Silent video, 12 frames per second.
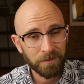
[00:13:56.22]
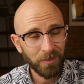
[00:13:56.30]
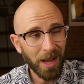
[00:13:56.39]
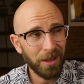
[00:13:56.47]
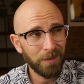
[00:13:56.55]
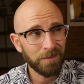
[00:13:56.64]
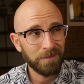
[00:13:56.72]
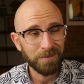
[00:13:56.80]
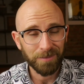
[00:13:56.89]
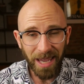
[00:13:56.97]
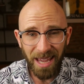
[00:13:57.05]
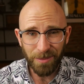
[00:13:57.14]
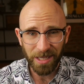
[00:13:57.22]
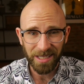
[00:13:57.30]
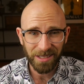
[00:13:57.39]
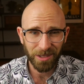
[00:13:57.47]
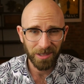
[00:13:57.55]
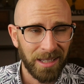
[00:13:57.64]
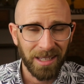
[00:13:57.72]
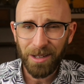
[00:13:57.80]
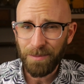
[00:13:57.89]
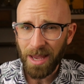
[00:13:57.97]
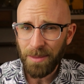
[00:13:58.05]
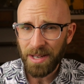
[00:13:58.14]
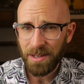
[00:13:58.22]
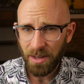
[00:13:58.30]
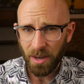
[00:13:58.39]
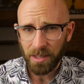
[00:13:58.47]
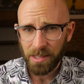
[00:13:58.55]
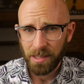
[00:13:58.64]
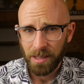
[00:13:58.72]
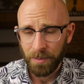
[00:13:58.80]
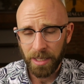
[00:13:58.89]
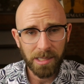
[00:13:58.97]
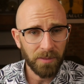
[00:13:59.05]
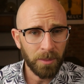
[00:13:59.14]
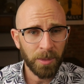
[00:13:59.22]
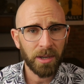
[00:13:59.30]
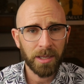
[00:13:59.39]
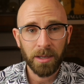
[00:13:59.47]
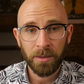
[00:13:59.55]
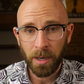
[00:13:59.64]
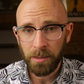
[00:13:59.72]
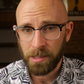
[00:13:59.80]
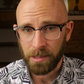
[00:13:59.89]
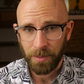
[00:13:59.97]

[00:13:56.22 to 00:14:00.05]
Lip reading: Well, maybe, or maybe not. Because if a market grows so